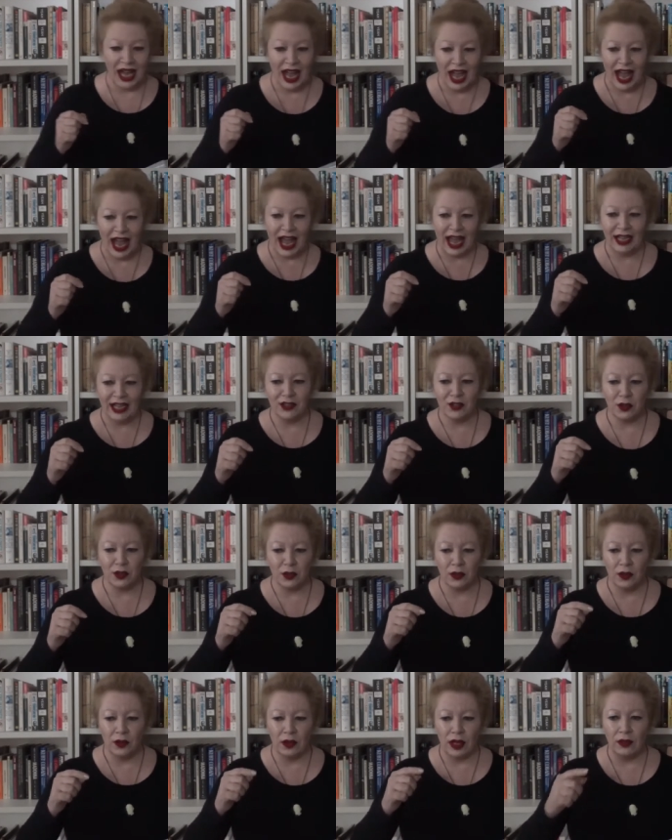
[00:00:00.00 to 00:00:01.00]
And
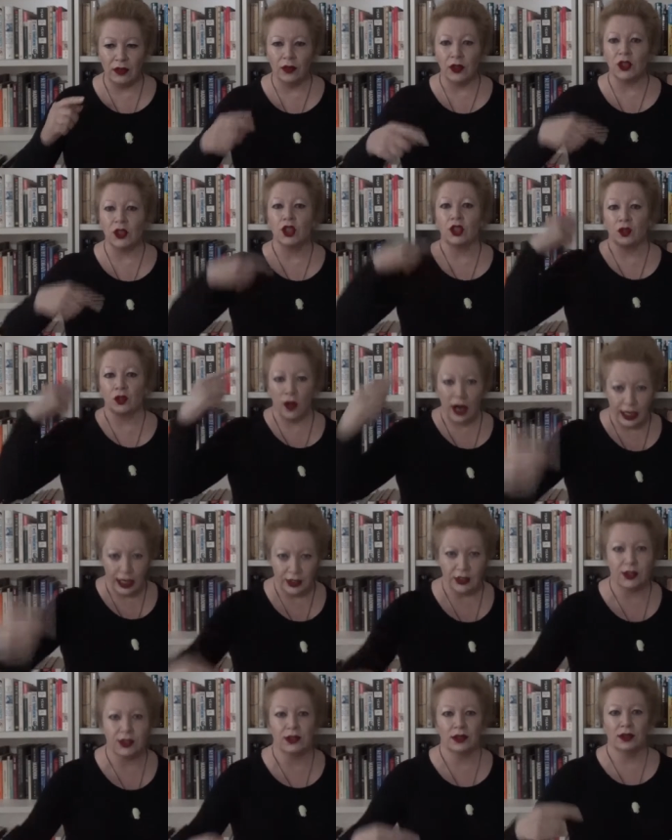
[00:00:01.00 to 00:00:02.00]
then the
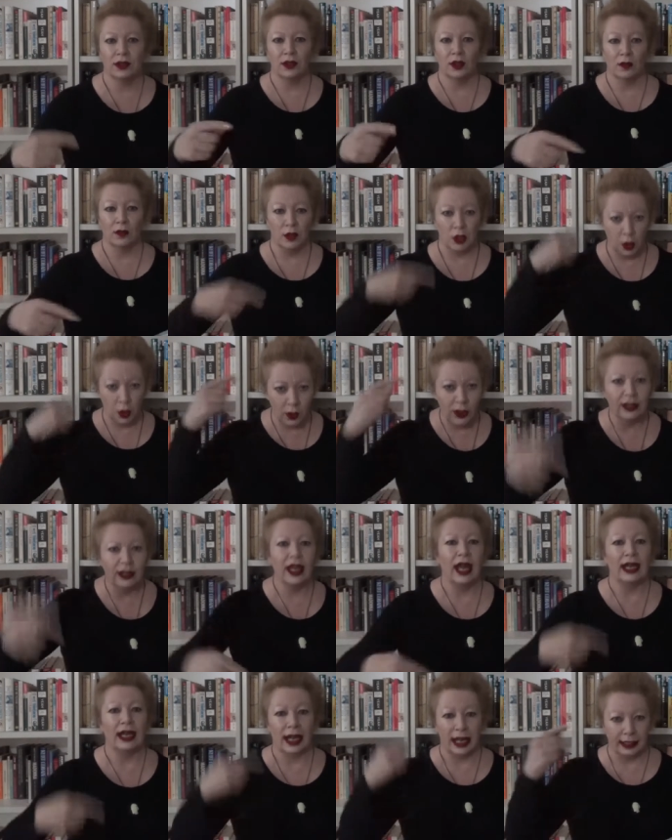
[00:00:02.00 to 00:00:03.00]
stress of doing
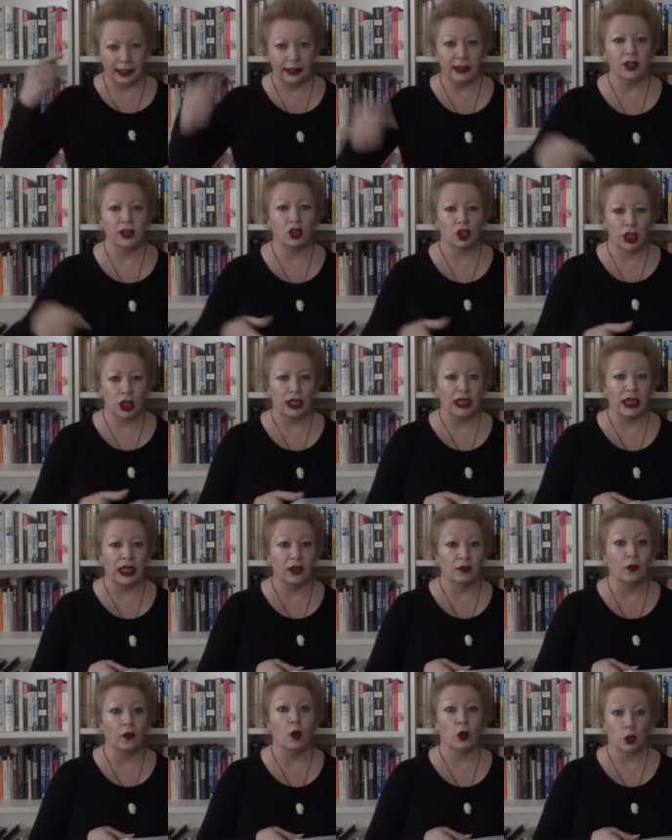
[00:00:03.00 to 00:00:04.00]
that endless checking
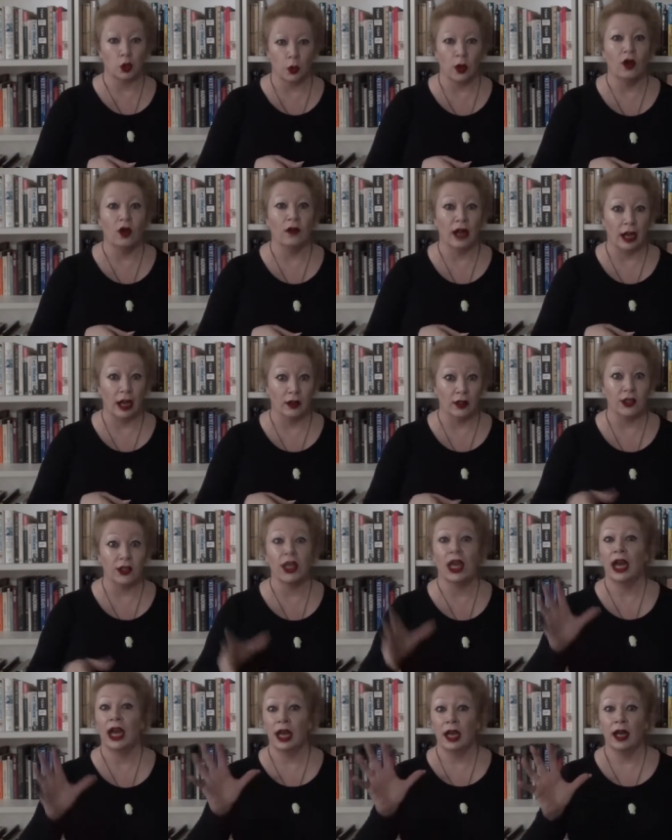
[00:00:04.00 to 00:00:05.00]
for 12 hours
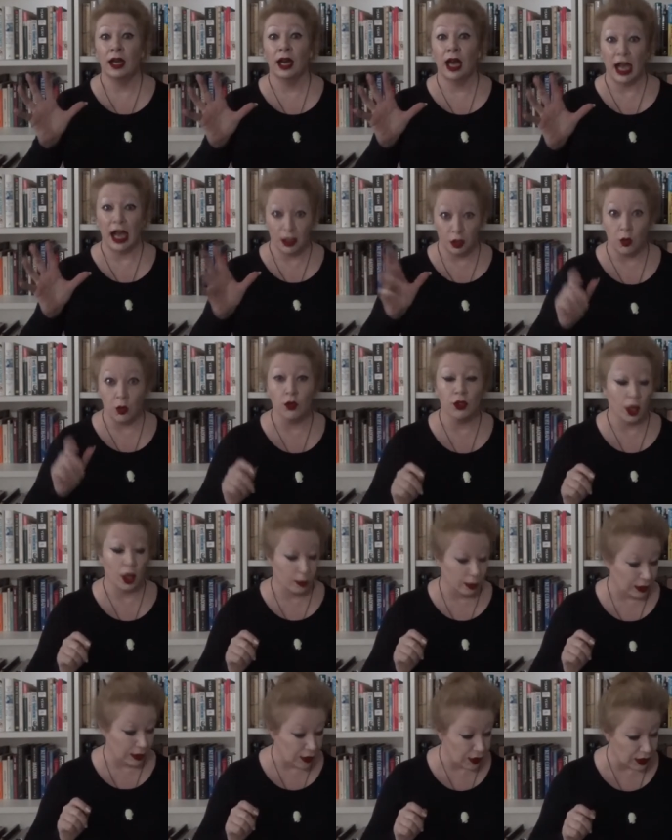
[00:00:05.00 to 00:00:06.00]
has also
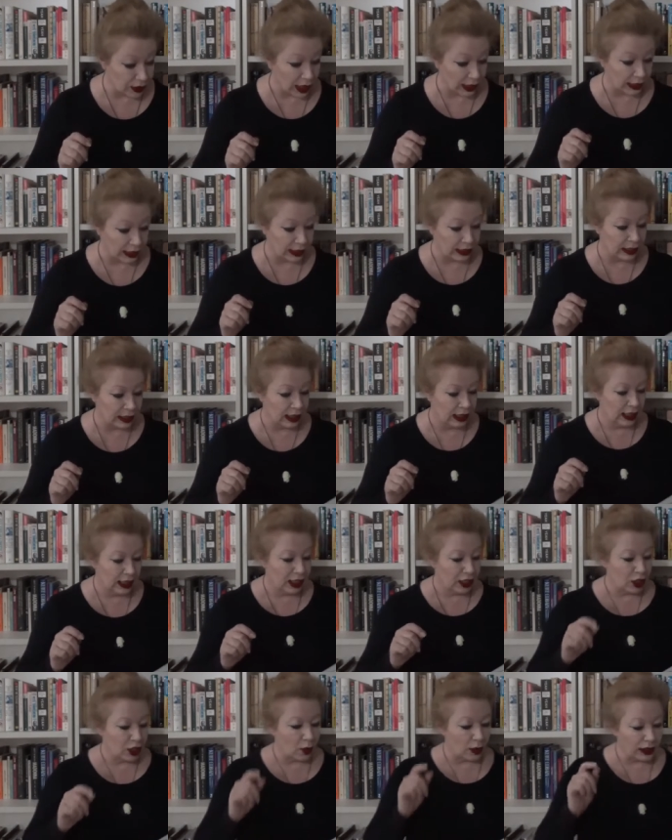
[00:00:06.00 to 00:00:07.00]
been studied.
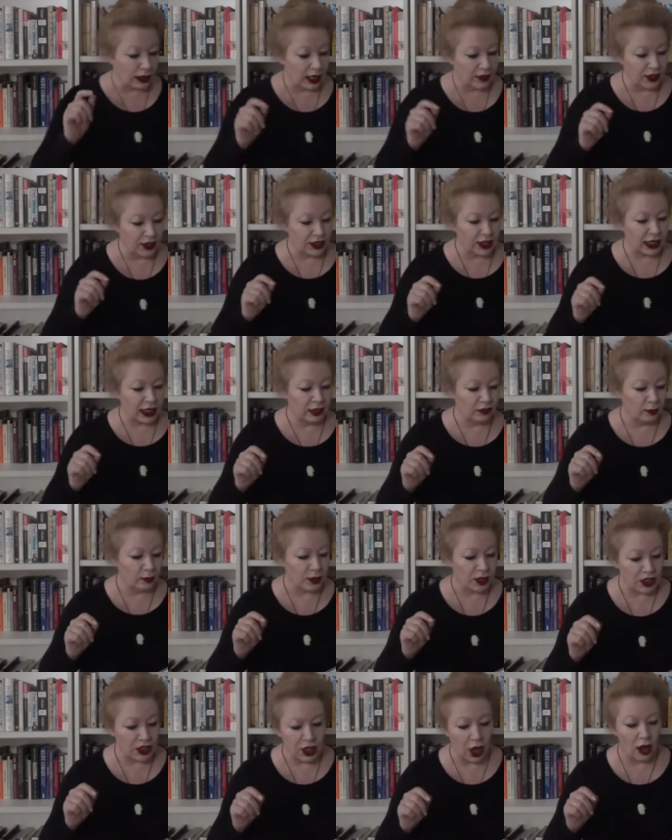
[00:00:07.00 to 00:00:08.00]
So another study from
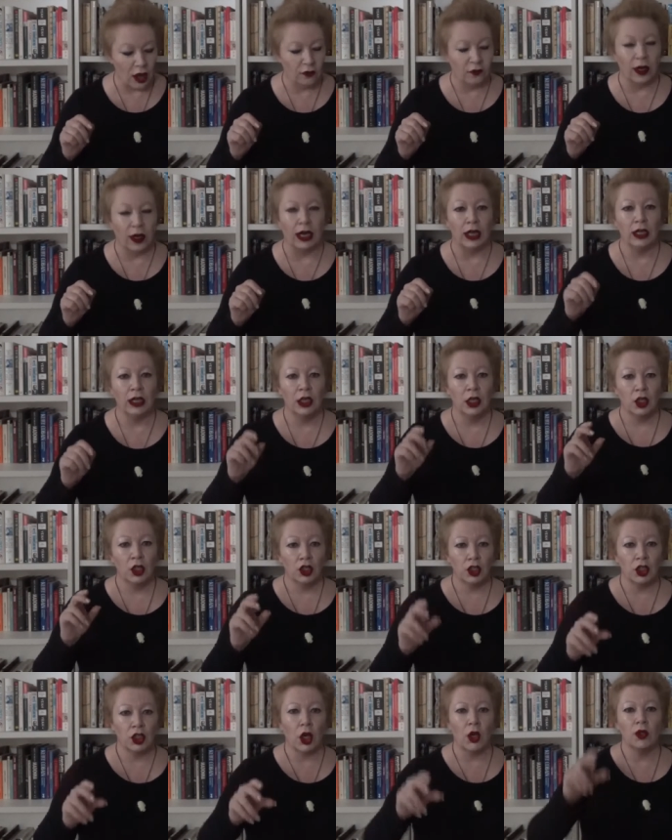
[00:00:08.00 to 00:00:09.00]
Cipher
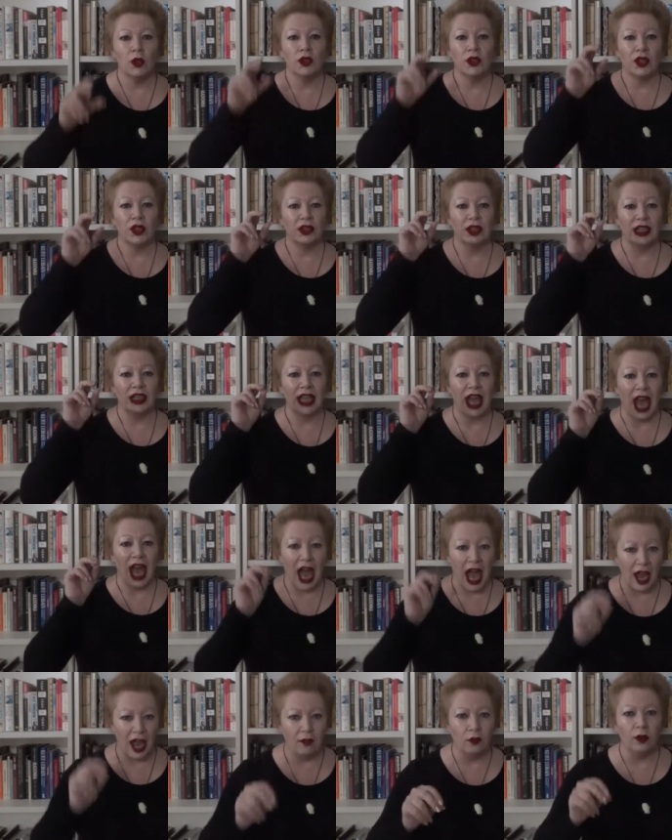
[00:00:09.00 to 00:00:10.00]
shows that the
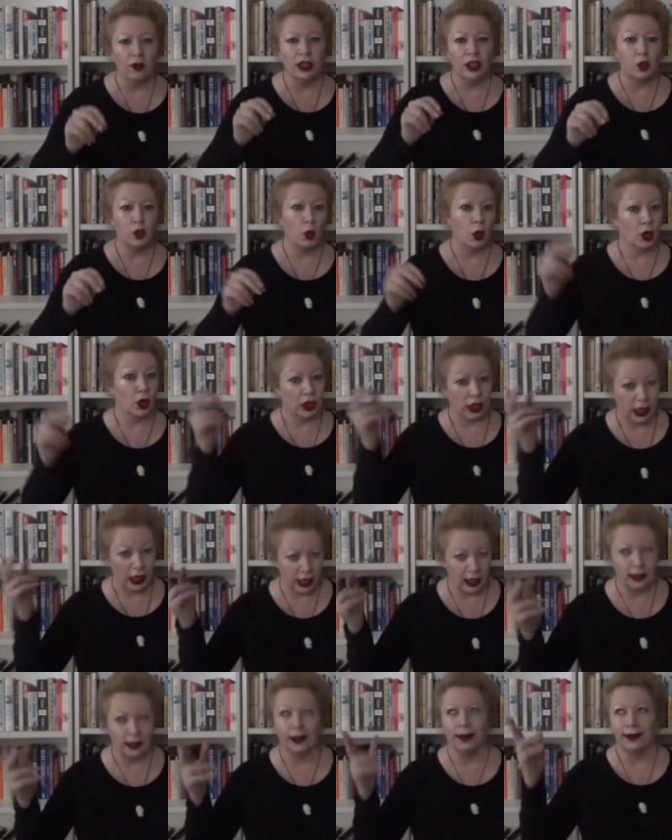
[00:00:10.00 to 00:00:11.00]
average worker,
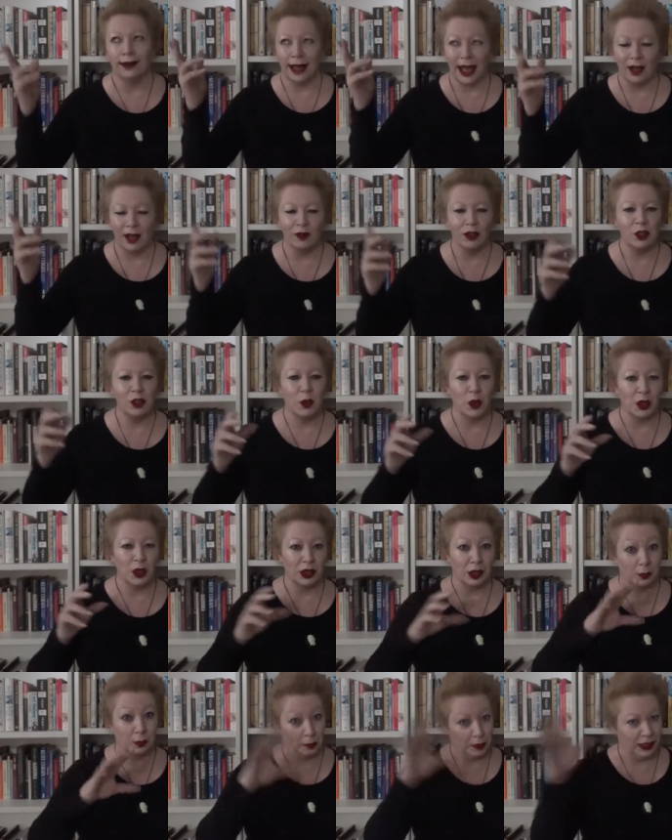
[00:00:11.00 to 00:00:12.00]
again, average
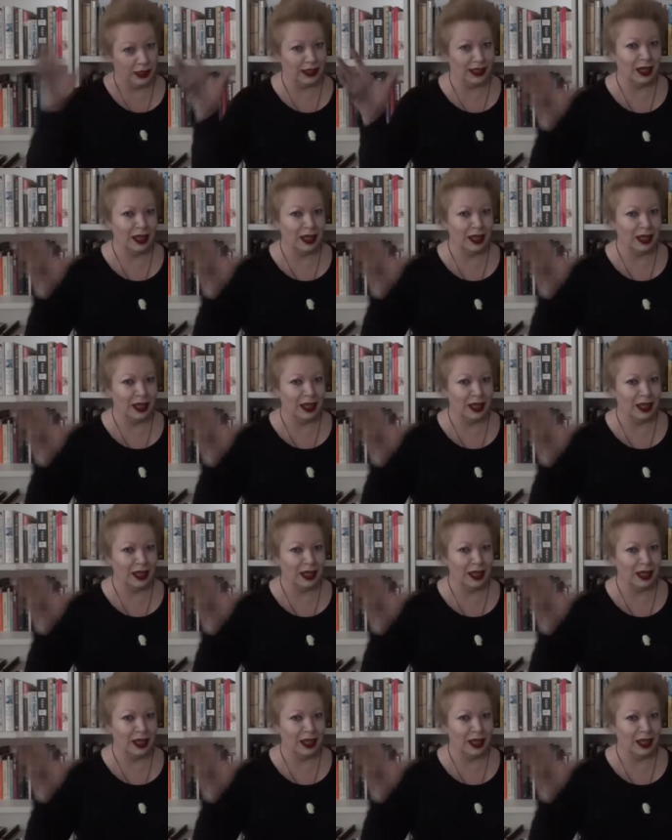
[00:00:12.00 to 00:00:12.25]
worker, big